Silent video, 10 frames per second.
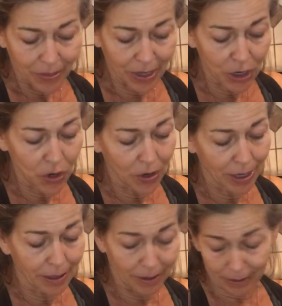then you
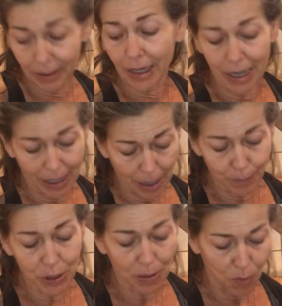could heat
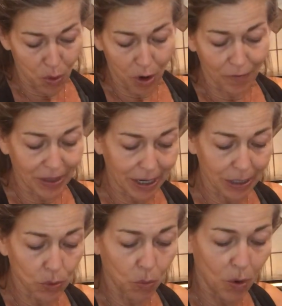up some more of
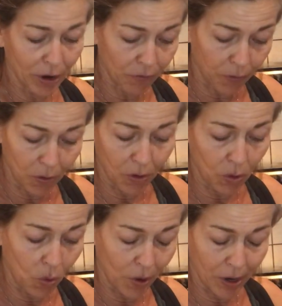these
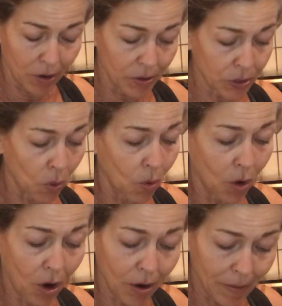wonderful oils,
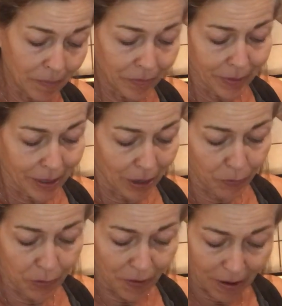or
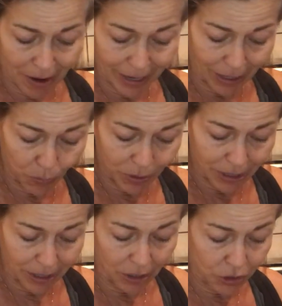if you felt like it was
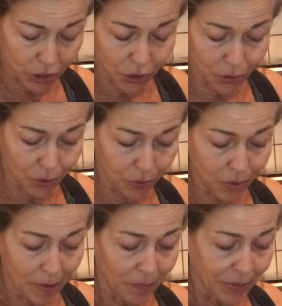a little
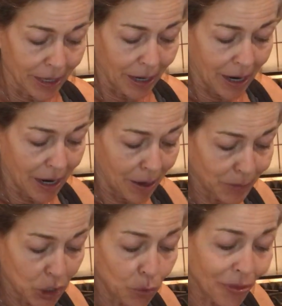too
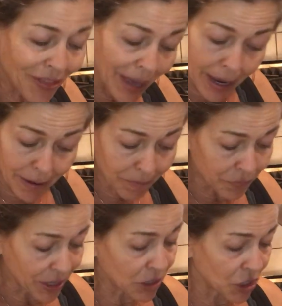thin,
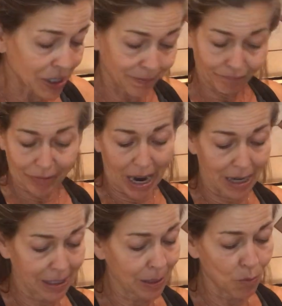then just
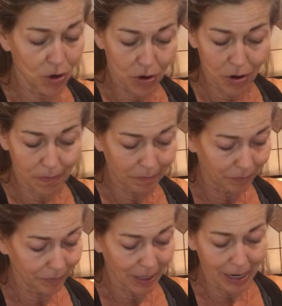add some more
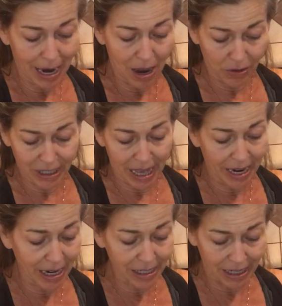cacao. It's
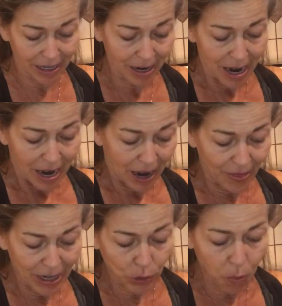that easy.
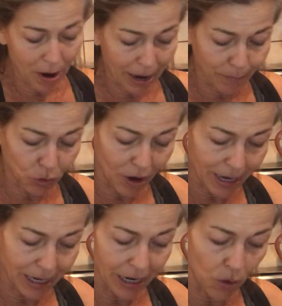And that's why I'm
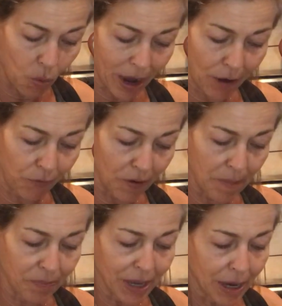trying to get away
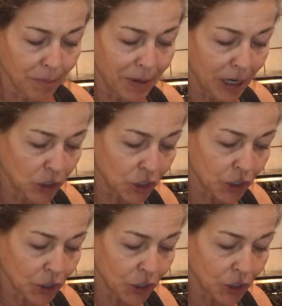from being